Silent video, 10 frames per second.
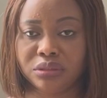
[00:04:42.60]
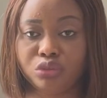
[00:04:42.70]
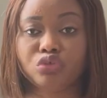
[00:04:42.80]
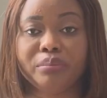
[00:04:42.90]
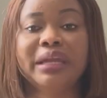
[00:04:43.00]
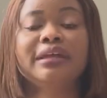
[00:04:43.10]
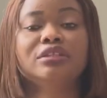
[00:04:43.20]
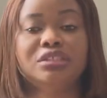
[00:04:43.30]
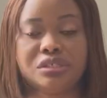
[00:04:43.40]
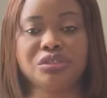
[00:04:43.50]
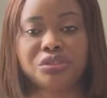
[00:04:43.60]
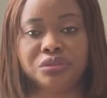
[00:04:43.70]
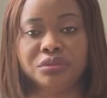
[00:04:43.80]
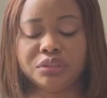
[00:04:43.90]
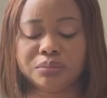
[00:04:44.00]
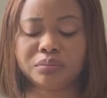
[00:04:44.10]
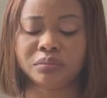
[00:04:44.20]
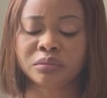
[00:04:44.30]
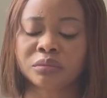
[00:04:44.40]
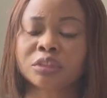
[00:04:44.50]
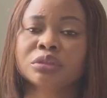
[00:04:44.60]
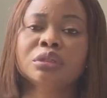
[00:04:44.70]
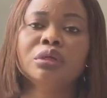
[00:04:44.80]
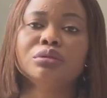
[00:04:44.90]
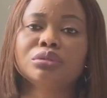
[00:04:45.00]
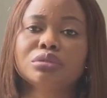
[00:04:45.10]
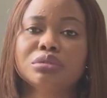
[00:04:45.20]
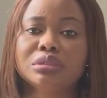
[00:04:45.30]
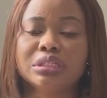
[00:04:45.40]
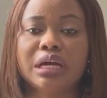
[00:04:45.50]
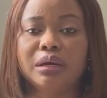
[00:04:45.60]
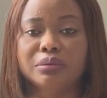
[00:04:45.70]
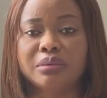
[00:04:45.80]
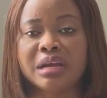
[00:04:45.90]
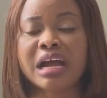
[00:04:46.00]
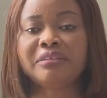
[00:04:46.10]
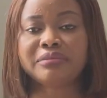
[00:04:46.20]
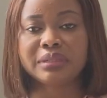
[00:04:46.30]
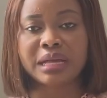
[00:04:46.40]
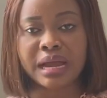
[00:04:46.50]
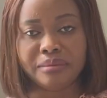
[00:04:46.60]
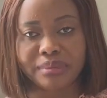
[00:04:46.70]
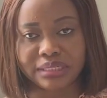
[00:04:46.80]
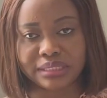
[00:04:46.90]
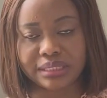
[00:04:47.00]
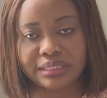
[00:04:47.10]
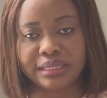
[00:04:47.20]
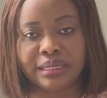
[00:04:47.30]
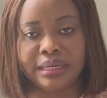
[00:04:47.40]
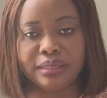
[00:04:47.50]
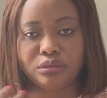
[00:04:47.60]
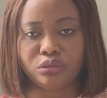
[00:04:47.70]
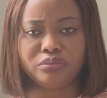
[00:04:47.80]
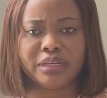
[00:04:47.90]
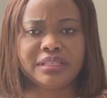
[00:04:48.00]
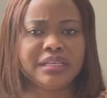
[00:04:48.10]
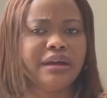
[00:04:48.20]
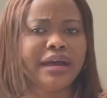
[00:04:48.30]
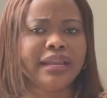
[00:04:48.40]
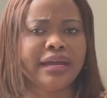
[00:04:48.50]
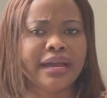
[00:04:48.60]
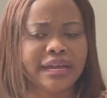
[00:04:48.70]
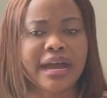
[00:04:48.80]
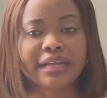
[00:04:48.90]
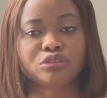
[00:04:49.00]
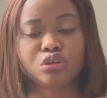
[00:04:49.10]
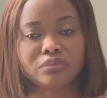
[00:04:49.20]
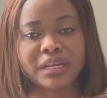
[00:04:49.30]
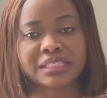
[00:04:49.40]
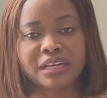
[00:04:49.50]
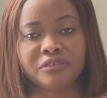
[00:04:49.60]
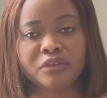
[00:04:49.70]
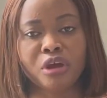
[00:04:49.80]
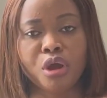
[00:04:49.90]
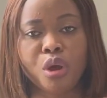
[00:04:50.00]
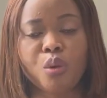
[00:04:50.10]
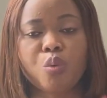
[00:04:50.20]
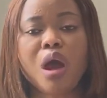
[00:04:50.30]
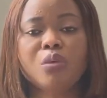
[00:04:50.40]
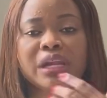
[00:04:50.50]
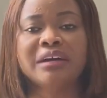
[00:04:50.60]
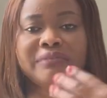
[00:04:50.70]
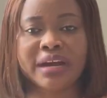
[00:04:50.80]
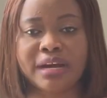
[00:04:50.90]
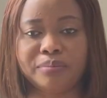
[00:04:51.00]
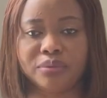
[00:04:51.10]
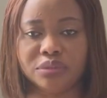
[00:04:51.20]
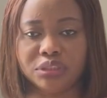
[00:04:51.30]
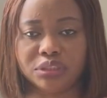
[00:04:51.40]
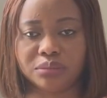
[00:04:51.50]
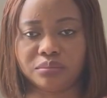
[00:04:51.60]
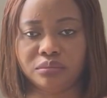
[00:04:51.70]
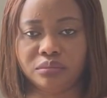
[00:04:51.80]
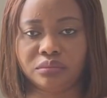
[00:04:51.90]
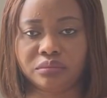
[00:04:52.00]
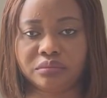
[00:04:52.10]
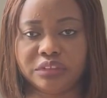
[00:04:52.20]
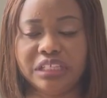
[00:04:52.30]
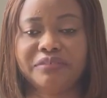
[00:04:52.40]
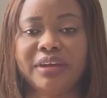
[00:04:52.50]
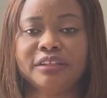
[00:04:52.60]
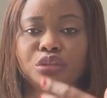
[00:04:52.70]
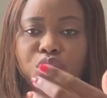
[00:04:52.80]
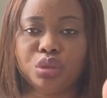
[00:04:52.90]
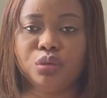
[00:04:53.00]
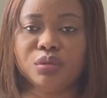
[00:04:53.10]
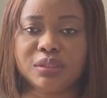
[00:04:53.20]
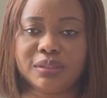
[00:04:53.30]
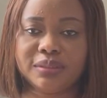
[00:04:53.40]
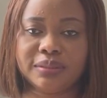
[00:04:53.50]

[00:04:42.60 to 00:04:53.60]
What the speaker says: to make decisions. So now I meditated and I told myself, what would have happened if I chose